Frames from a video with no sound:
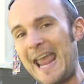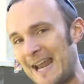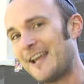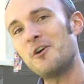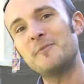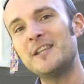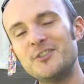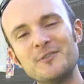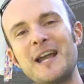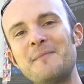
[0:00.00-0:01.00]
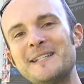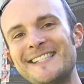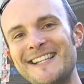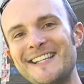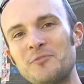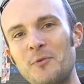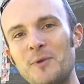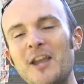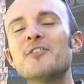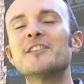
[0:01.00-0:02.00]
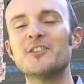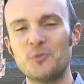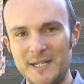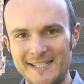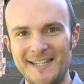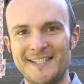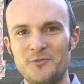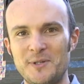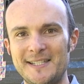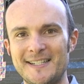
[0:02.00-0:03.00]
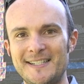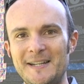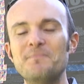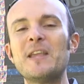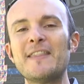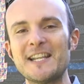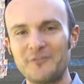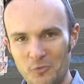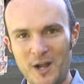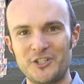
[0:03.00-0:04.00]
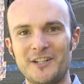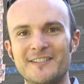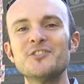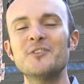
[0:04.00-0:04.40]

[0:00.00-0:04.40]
And I hope that you do come and see us when we go to the twenty cities in twenty sixteen. Thanks for watching.